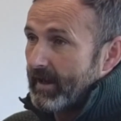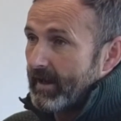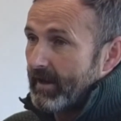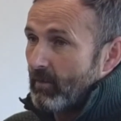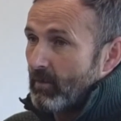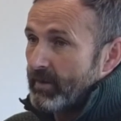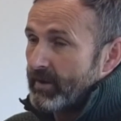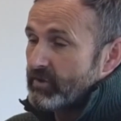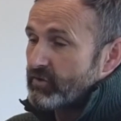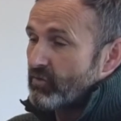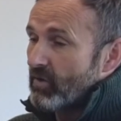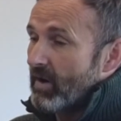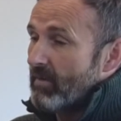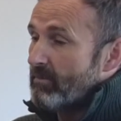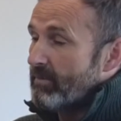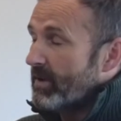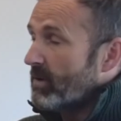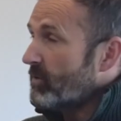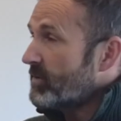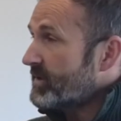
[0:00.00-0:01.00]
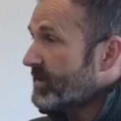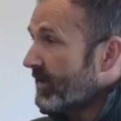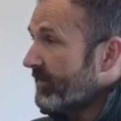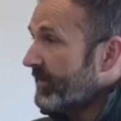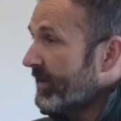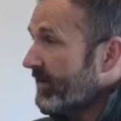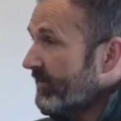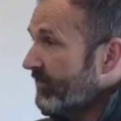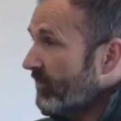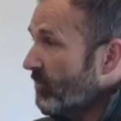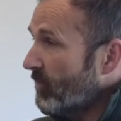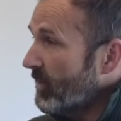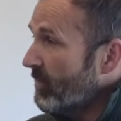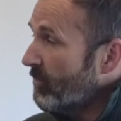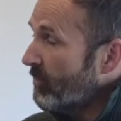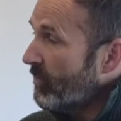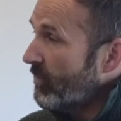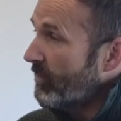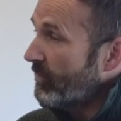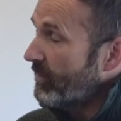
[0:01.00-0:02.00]
I want to try and build something for
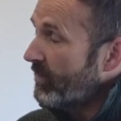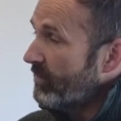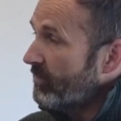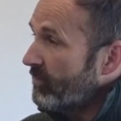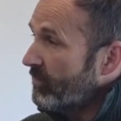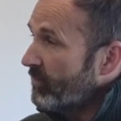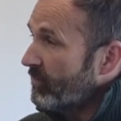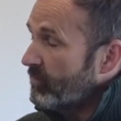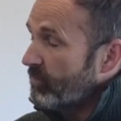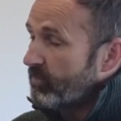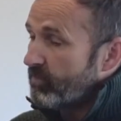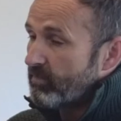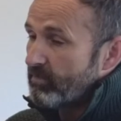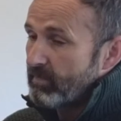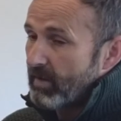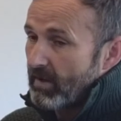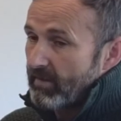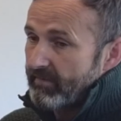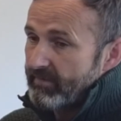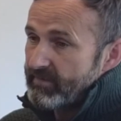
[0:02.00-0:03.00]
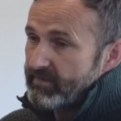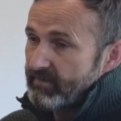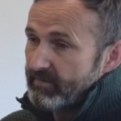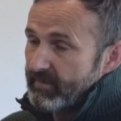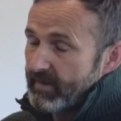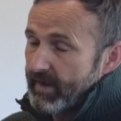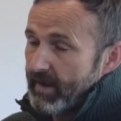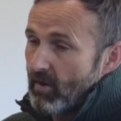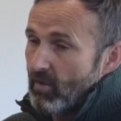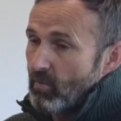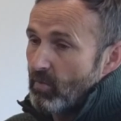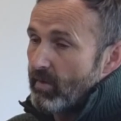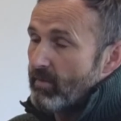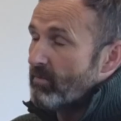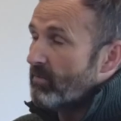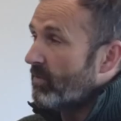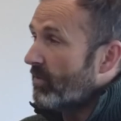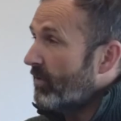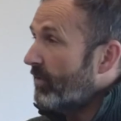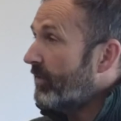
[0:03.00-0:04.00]
Wimborne that will both help
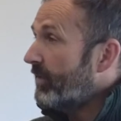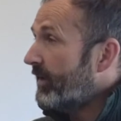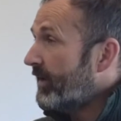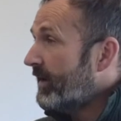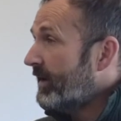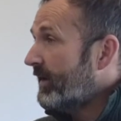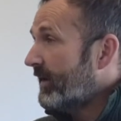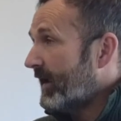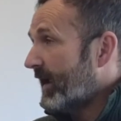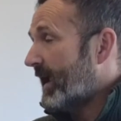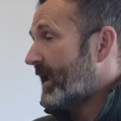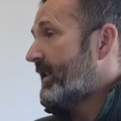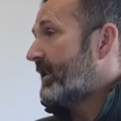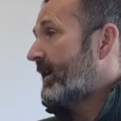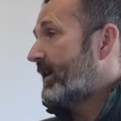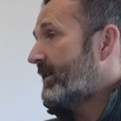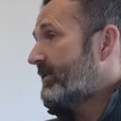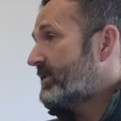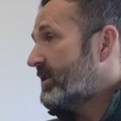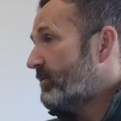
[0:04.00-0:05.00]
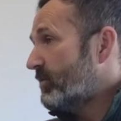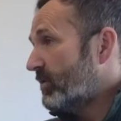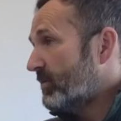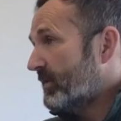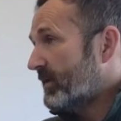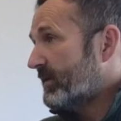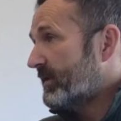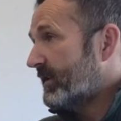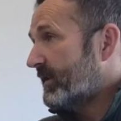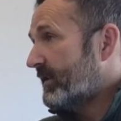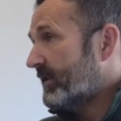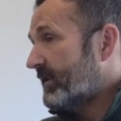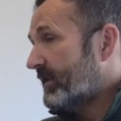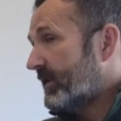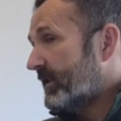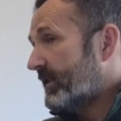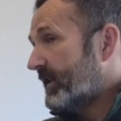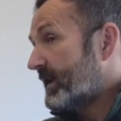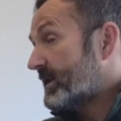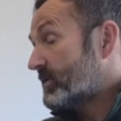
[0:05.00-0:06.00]
Wimborne and AFC Bournemouth,
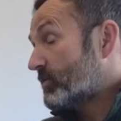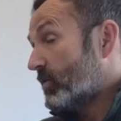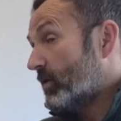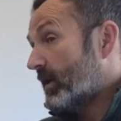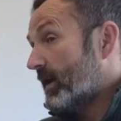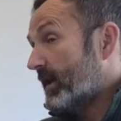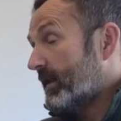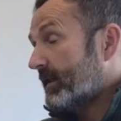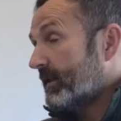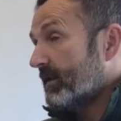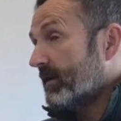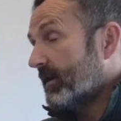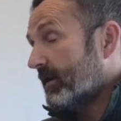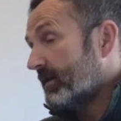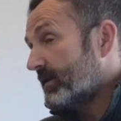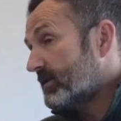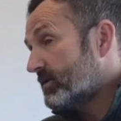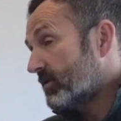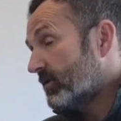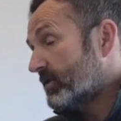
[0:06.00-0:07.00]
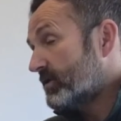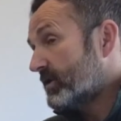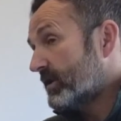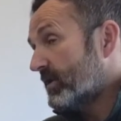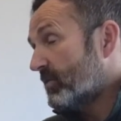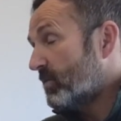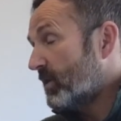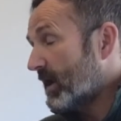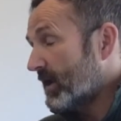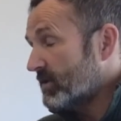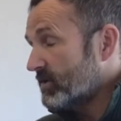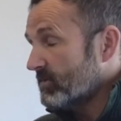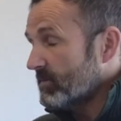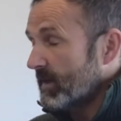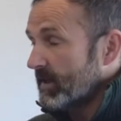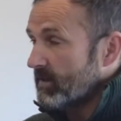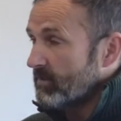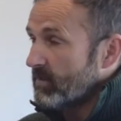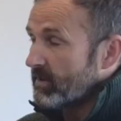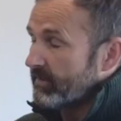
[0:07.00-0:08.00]
and that's why I sort of took a plunge and
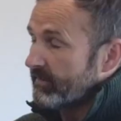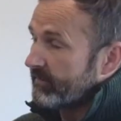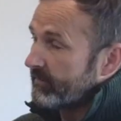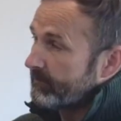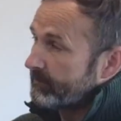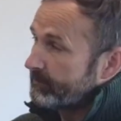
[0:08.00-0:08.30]
made the move.